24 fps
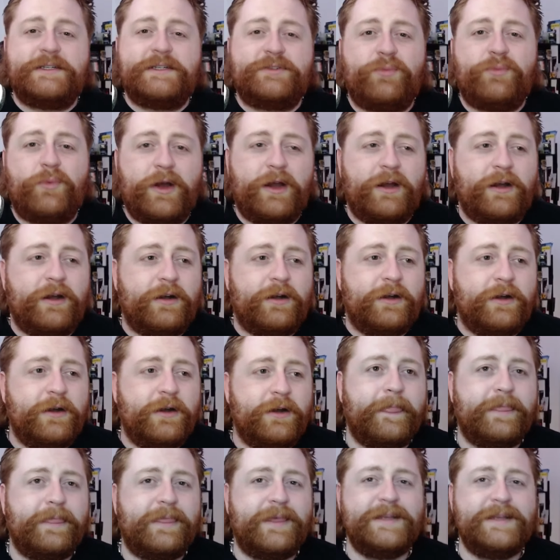where
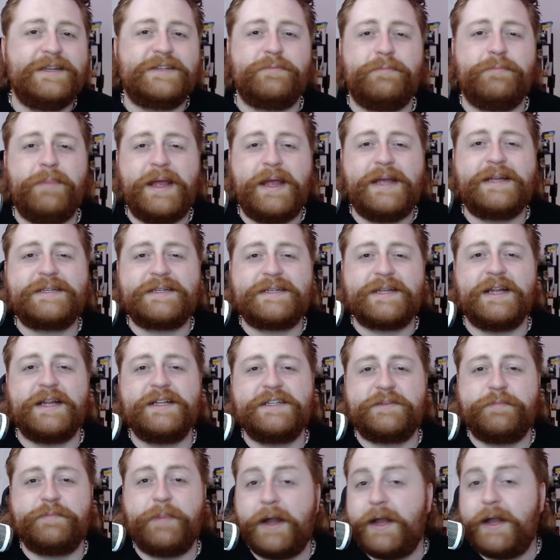things make
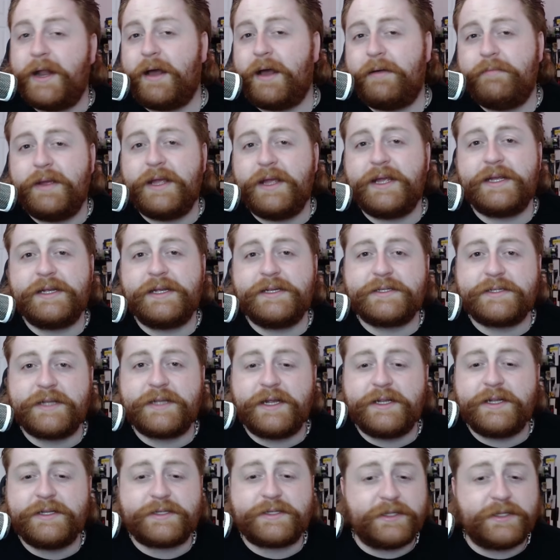sense by not making
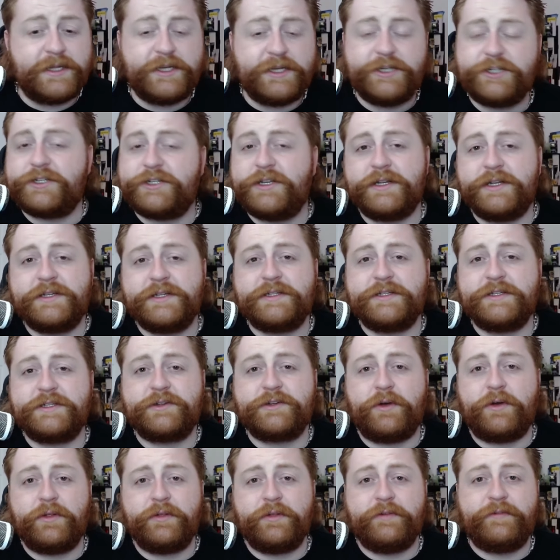sense, Lynch does this
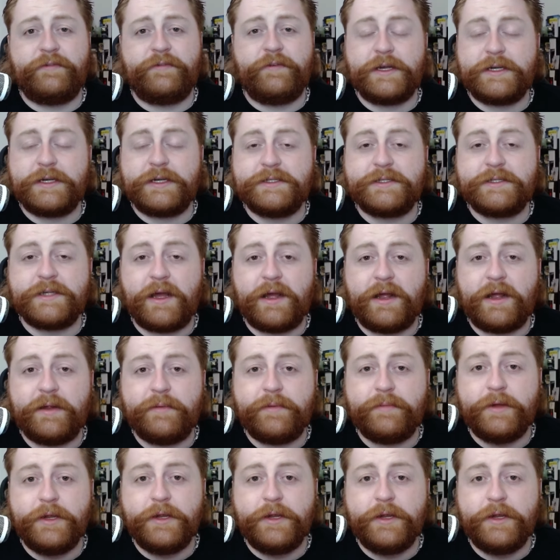all the fucking time,